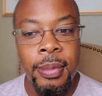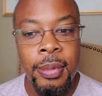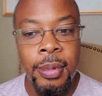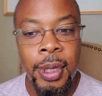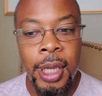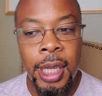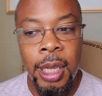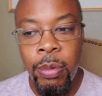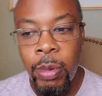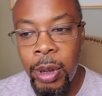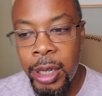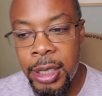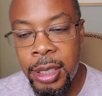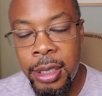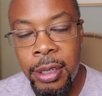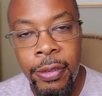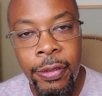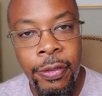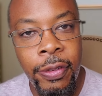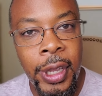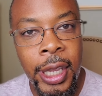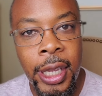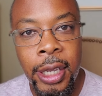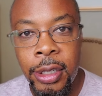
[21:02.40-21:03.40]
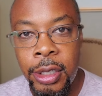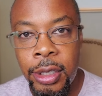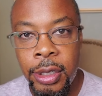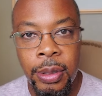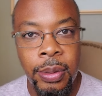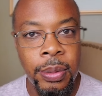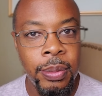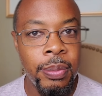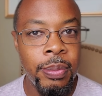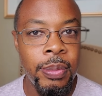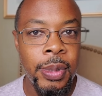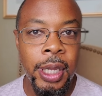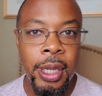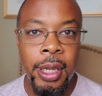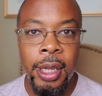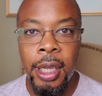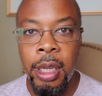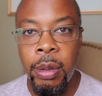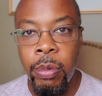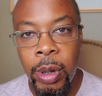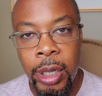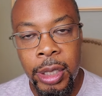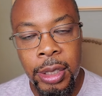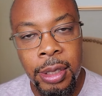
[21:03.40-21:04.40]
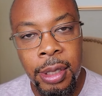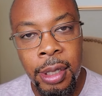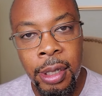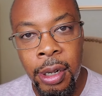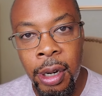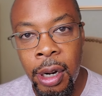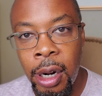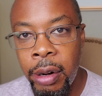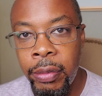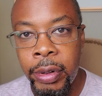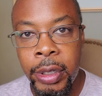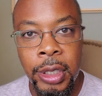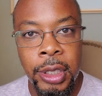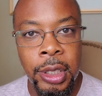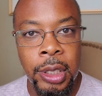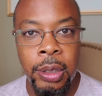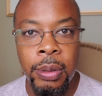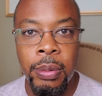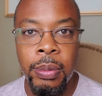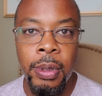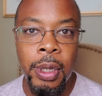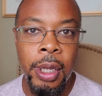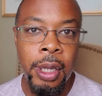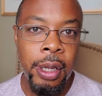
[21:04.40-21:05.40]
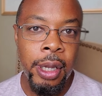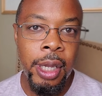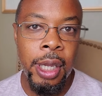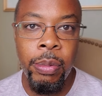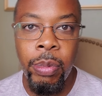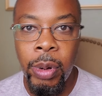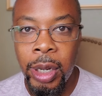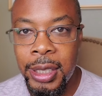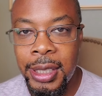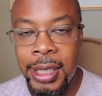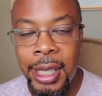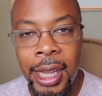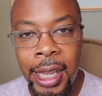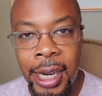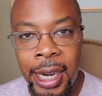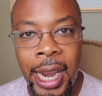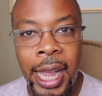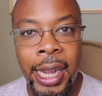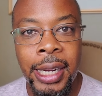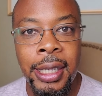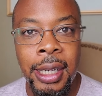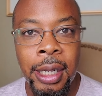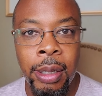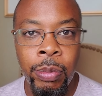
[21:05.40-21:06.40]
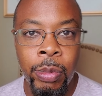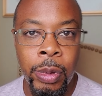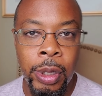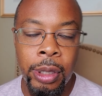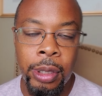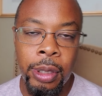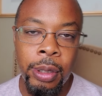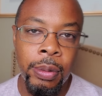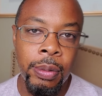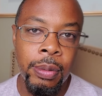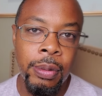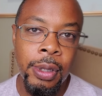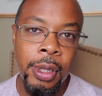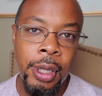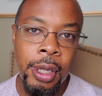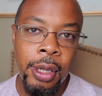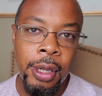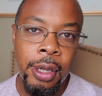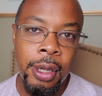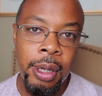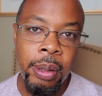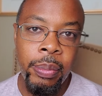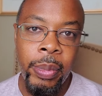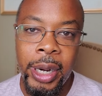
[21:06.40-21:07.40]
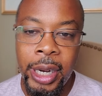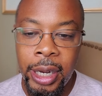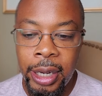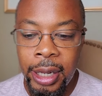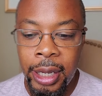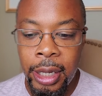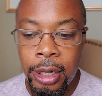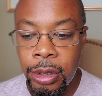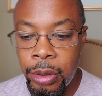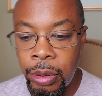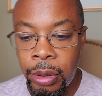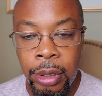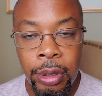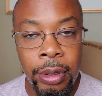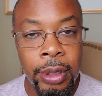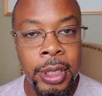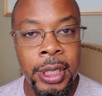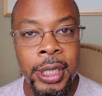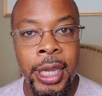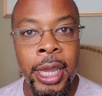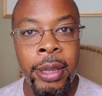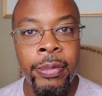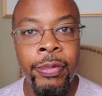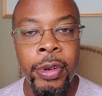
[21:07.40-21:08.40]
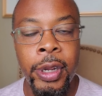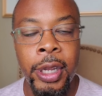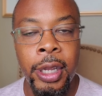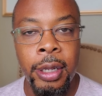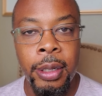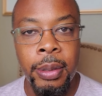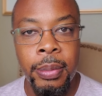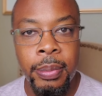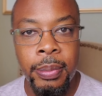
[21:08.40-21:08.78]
He wants to feed you. He wants to nourish you. He wants to connect in with you, but he needs you to do the same for him.